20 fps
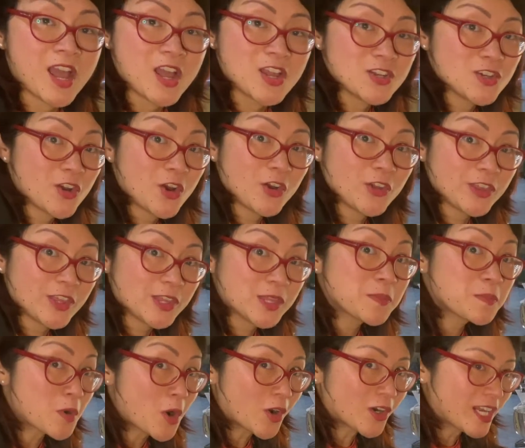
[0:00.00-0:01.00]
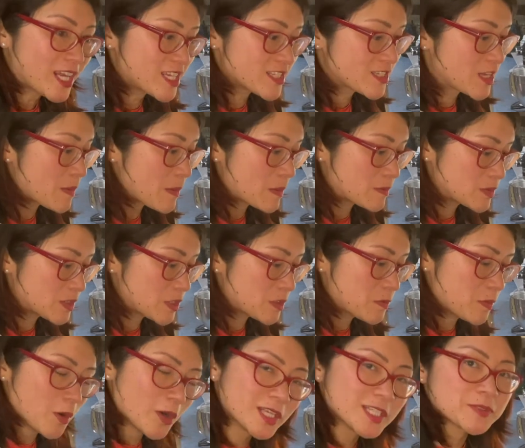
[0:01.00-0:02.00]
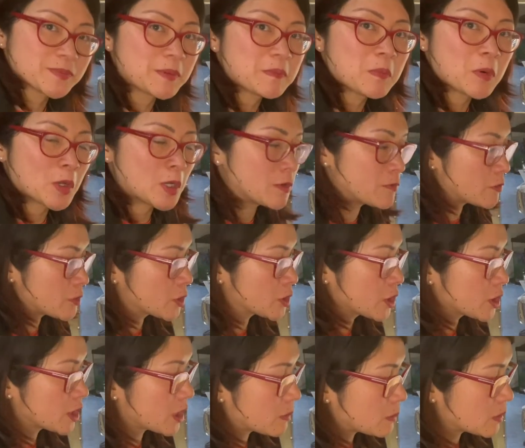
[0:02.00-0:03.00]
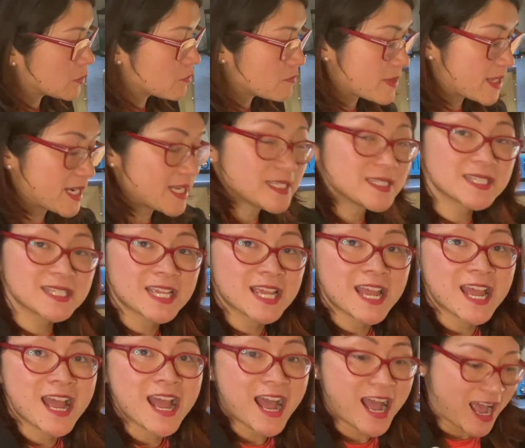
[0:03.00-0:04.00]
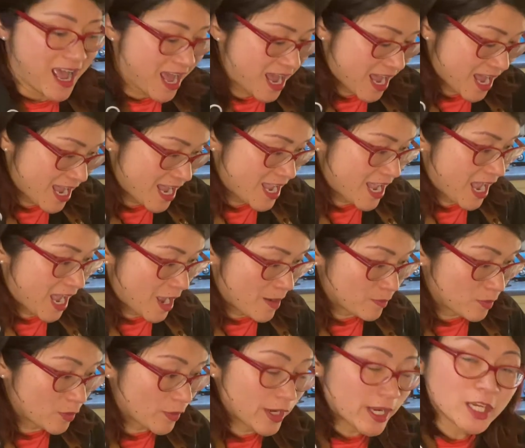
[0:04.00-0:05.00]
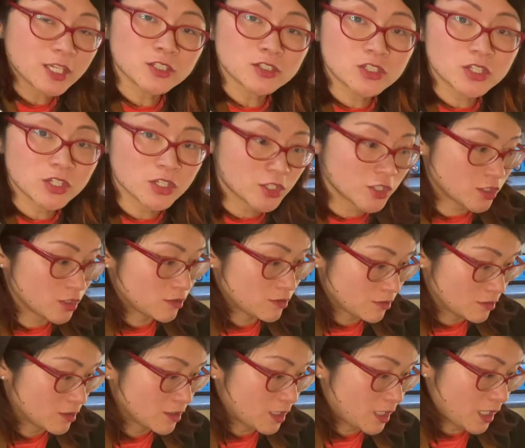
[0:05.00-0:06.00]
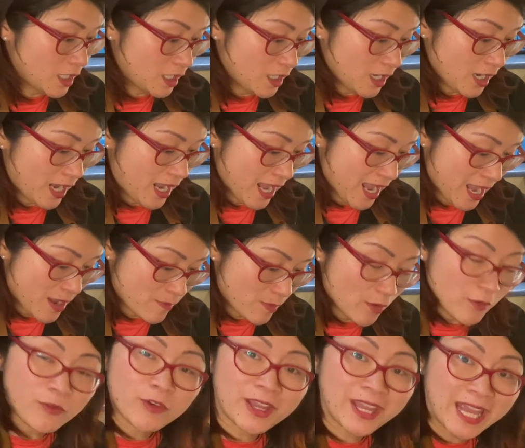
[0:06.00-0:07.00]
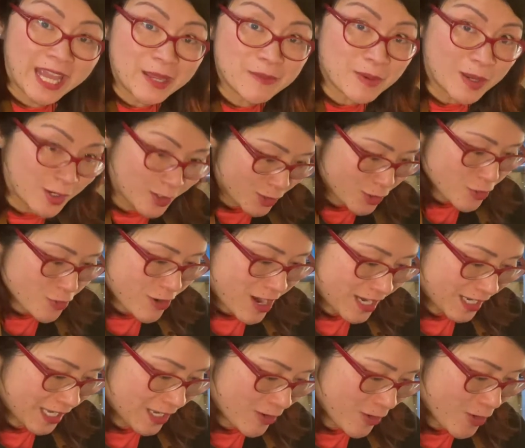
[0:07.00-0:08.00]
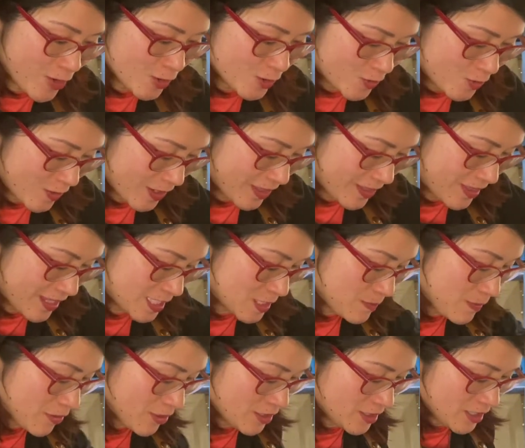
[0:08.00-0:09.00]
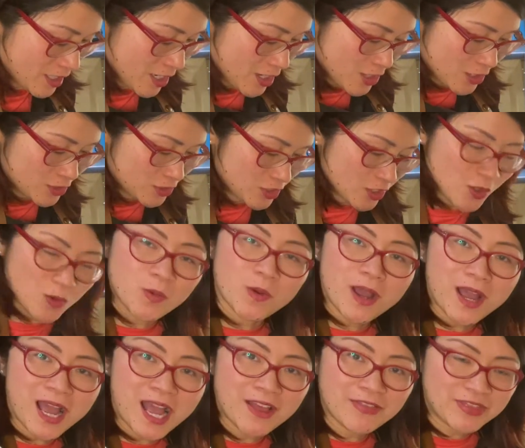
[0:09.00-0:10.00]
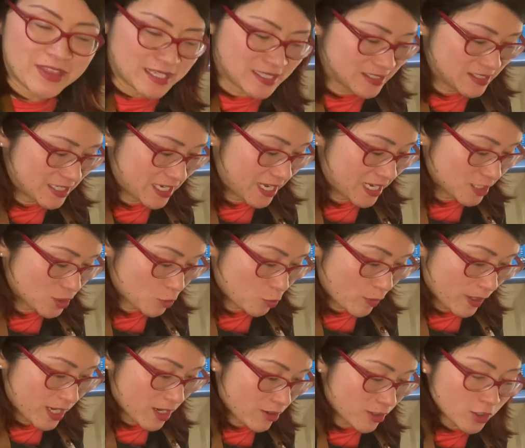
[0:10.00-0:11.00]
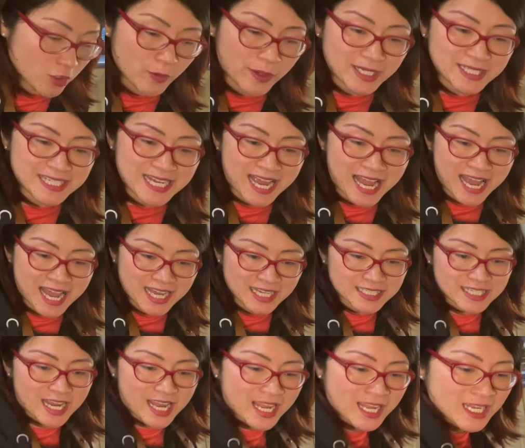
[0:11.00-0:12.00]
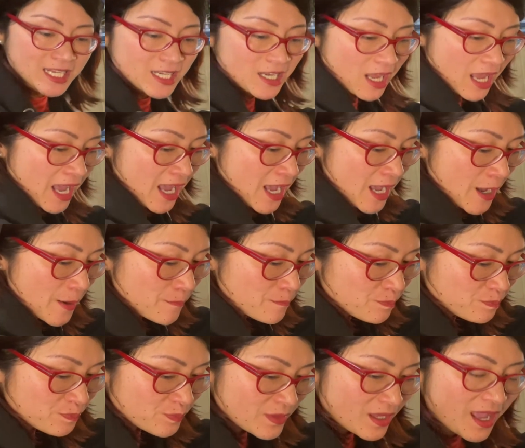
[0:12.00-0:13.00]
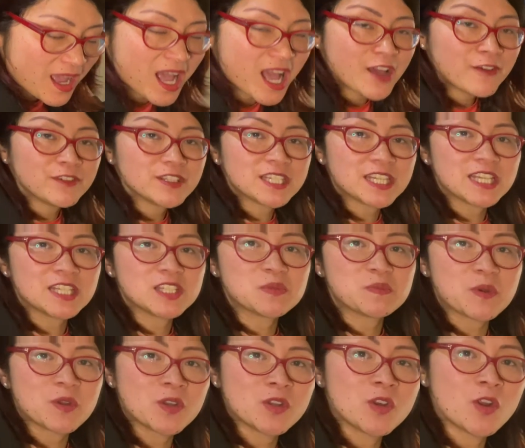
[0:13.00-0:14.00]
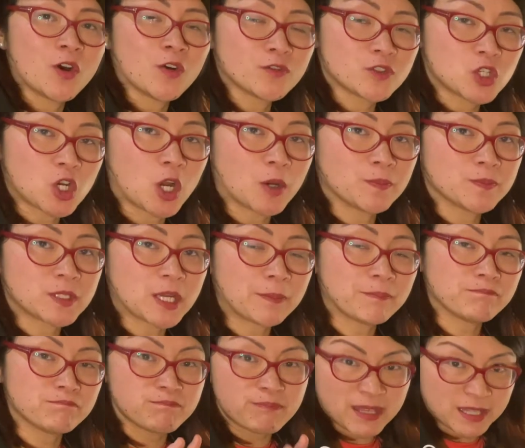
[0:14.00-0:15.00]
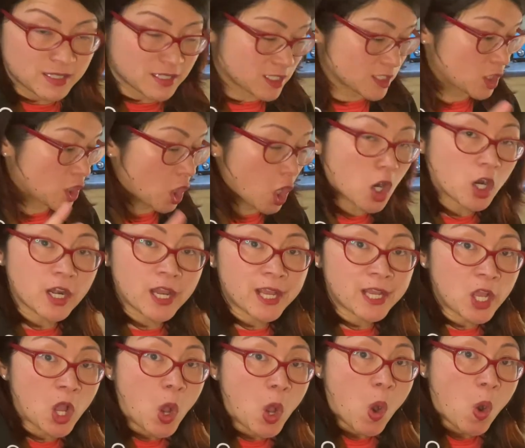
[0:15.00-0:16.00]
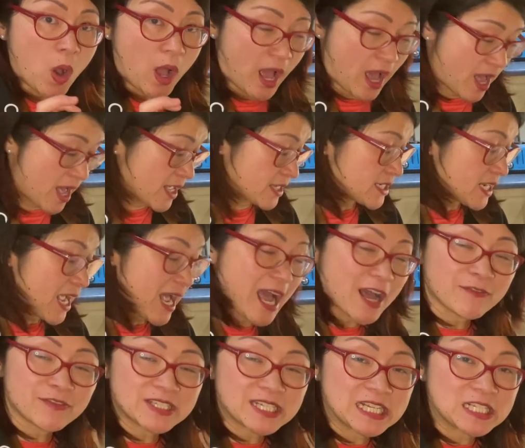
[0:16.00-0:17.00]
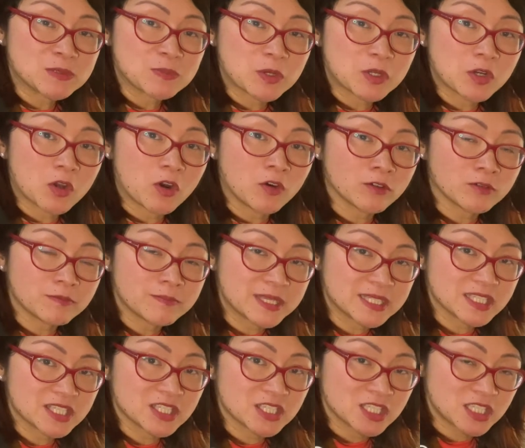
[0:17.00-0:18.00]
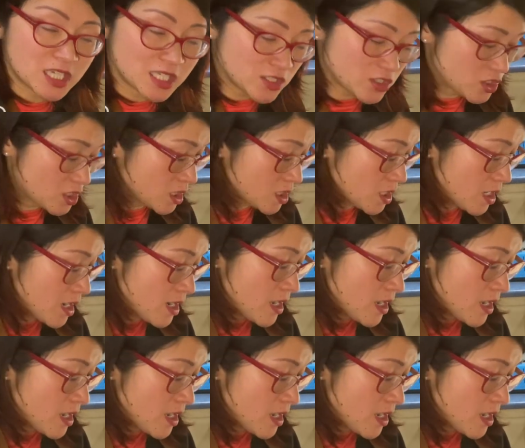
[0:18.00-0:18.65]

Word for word: Now that the broccoli has come up to the boil, it's been boiling for a good couple of minutes, I am going to um, keep cracking on with this part. So at this stage, we are going to add in um, half a teaspoon of chopped up minced garlic and half a teaspoon of minced ginger.